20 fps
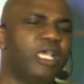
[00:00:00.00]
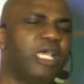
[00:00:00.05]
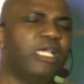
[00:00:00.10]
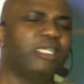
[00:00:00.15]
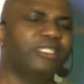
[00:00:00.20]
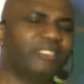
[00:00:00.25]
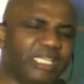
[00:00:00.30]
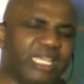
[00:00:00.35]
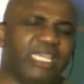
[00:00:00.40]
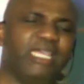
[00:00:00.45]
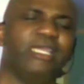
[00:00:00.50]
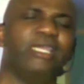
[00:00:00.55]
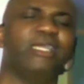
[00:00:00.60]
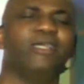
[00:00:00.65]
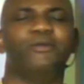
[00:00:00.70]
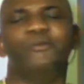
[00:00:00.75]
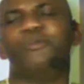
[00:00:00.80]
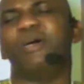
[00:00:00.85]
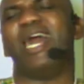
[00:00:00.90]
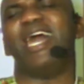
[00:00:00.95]
See,
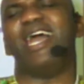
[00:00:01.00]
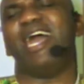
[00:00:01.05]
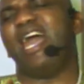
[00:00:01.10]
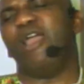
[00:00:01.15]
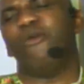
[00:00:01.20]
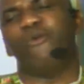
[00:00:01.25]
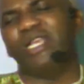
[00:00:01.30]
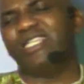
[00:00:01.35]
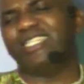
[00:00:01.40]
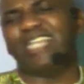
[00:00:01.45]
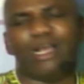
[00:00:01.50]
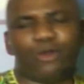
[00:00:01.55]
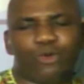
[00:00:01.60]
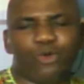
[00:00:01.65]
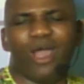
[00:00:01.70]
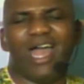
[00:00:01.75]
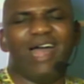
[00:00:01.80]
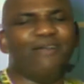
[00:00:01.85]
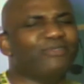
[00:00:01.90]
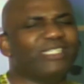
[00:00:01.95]
I wish I
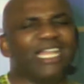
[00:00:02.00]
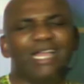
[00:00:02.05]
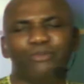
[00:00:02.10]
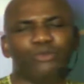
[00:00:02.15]
could have time